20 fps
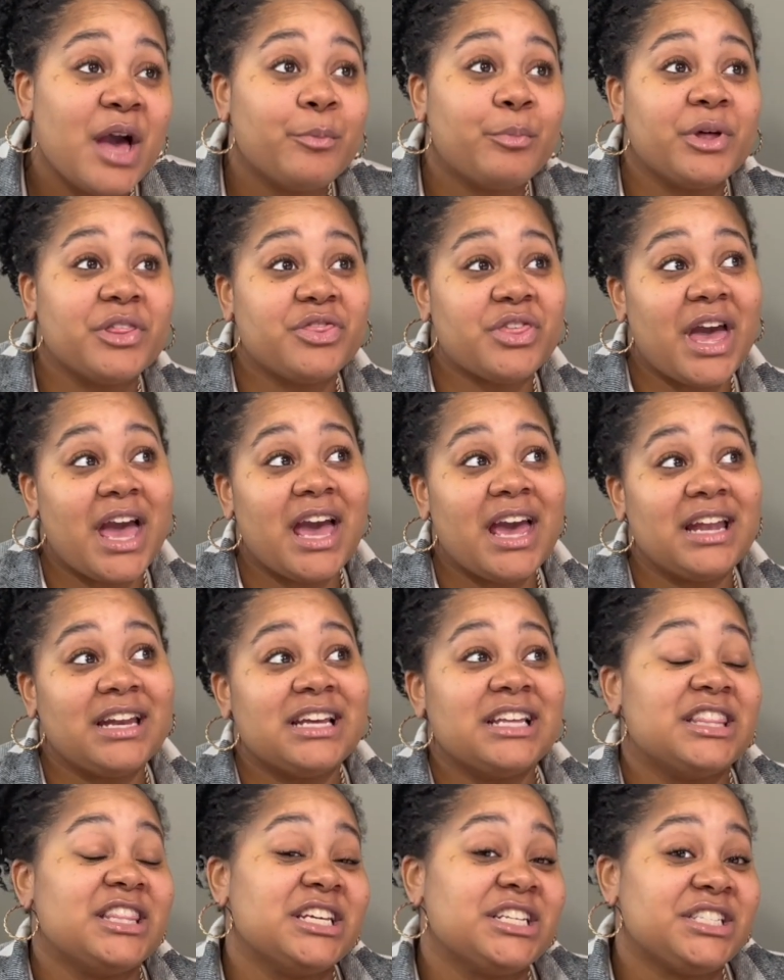But
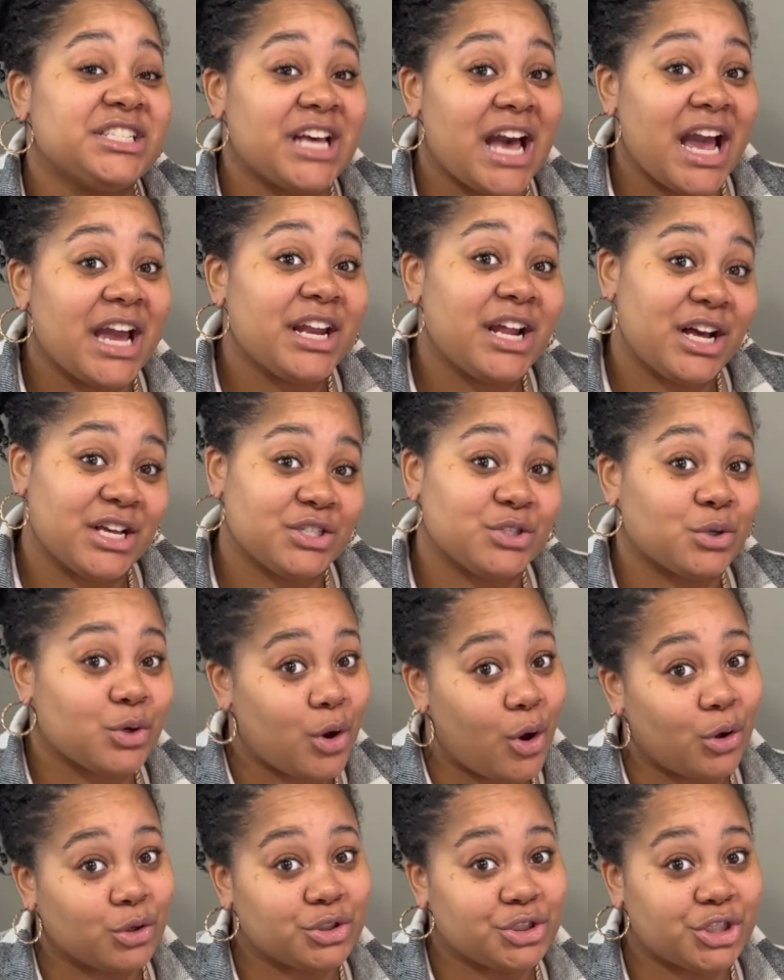then the side hustle
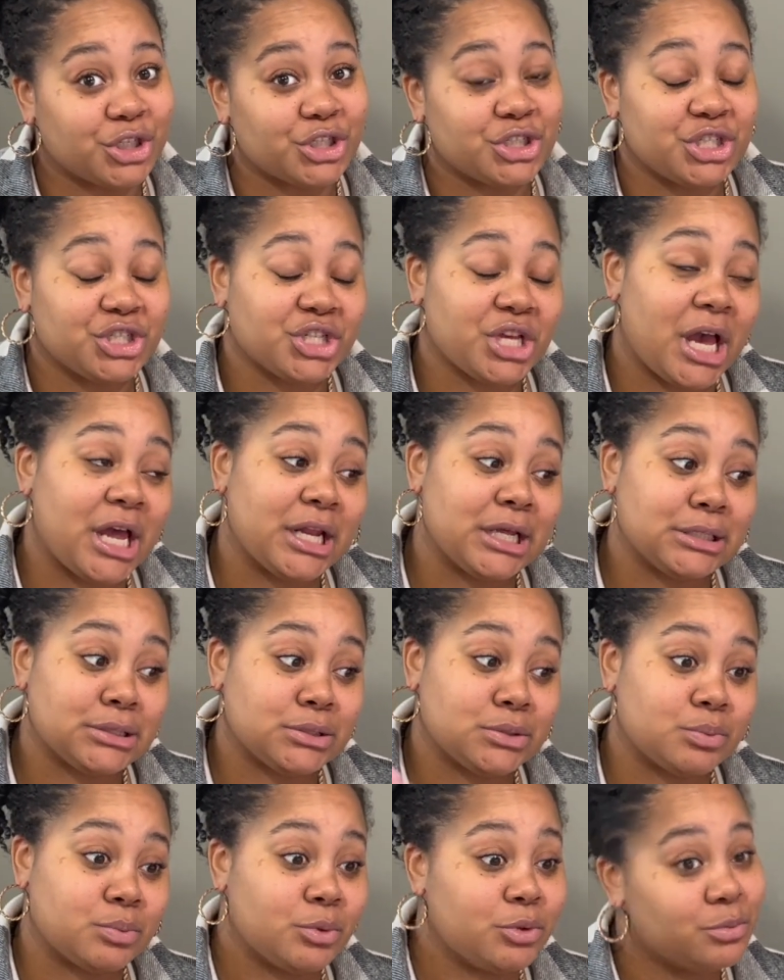culture just kind of
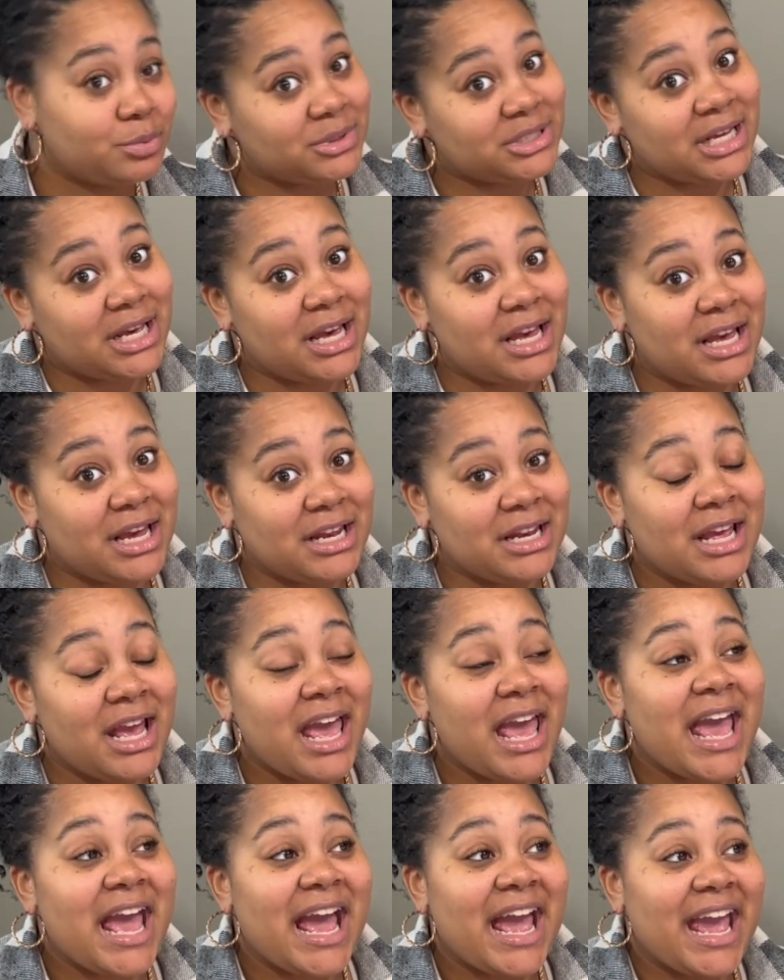swooped in
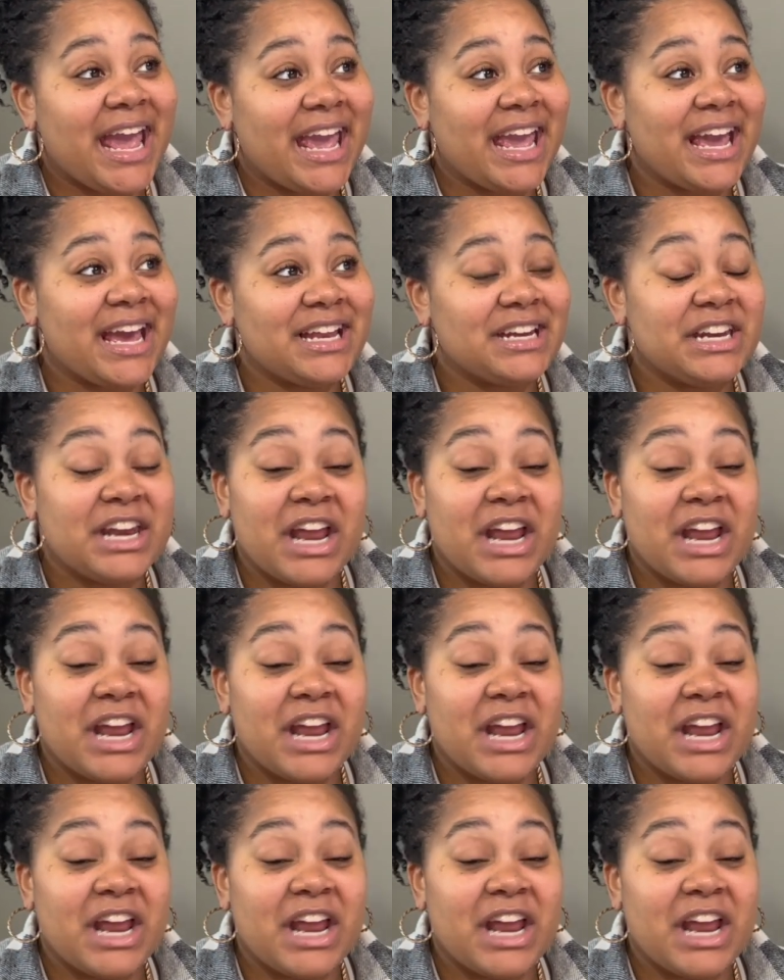and